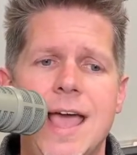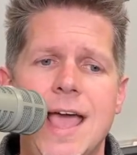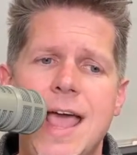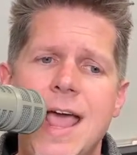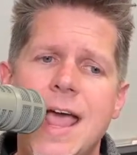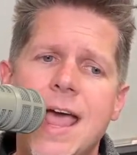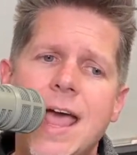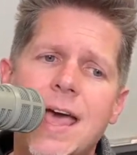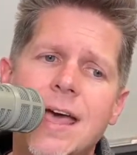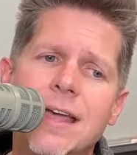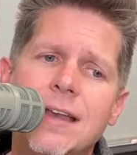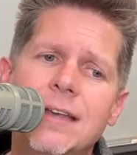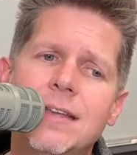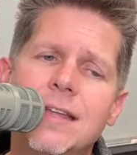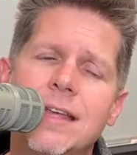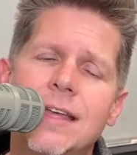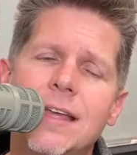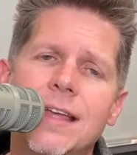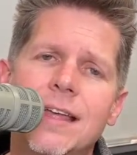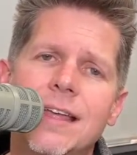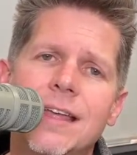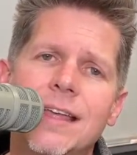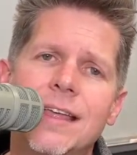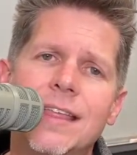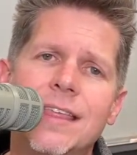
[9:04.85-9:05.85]
and
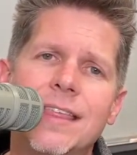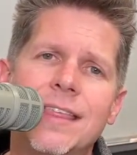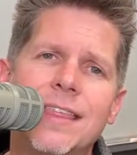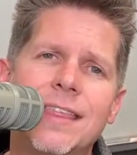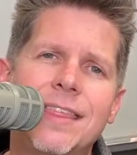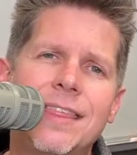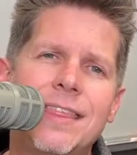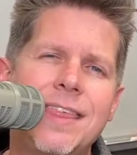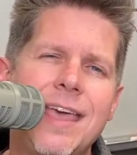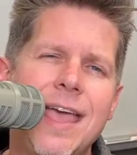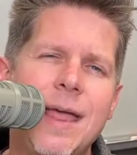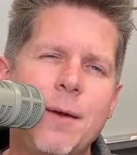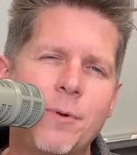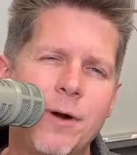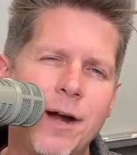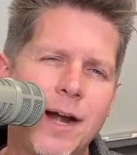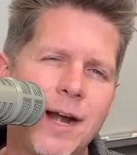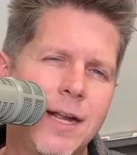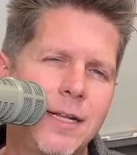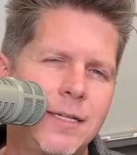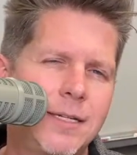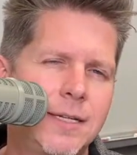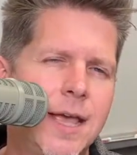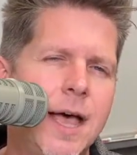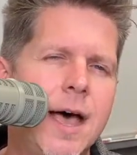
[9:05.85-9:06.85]
they were
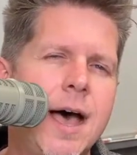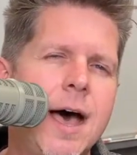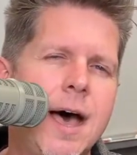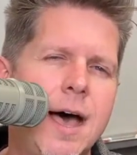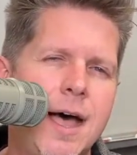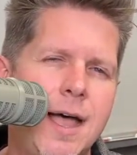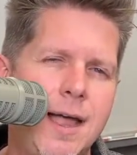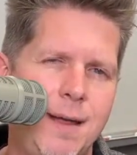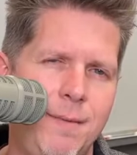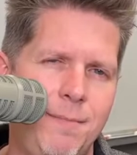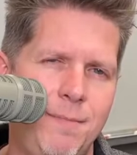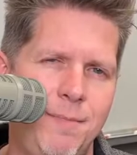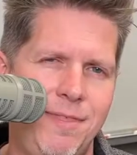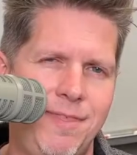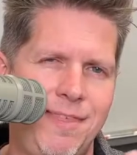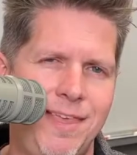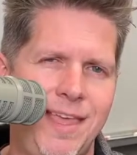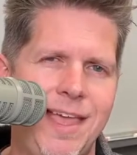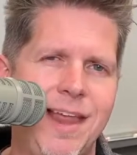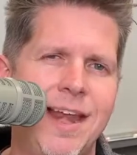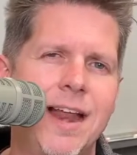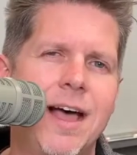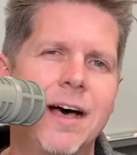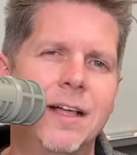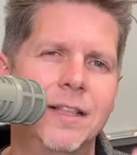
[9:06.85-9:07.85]
in a time
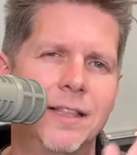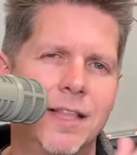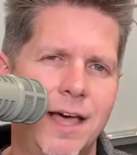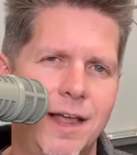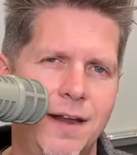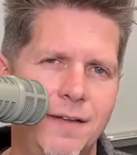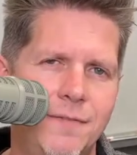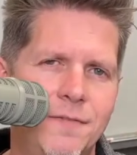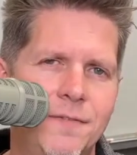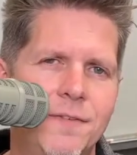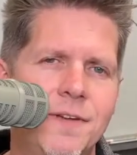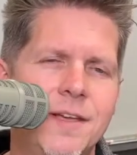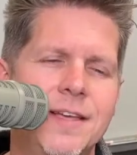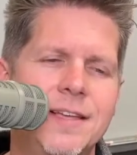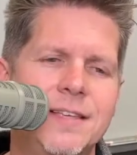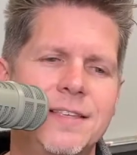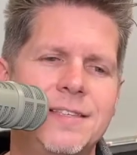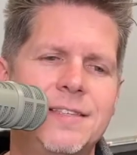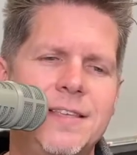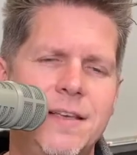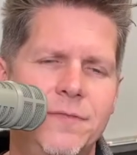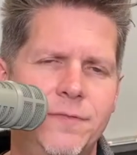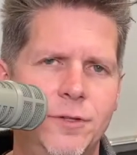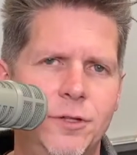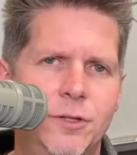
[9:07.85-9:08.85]
that a lot of
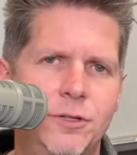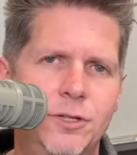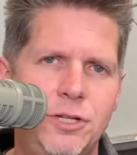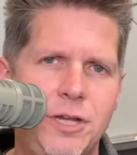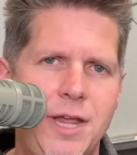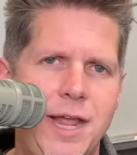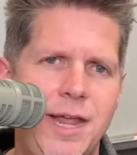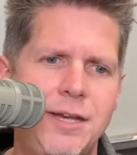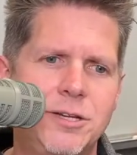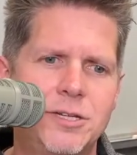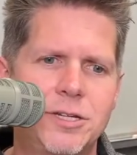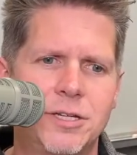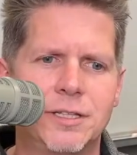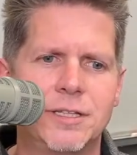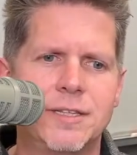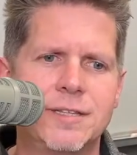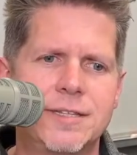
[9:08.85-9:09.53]
civil change,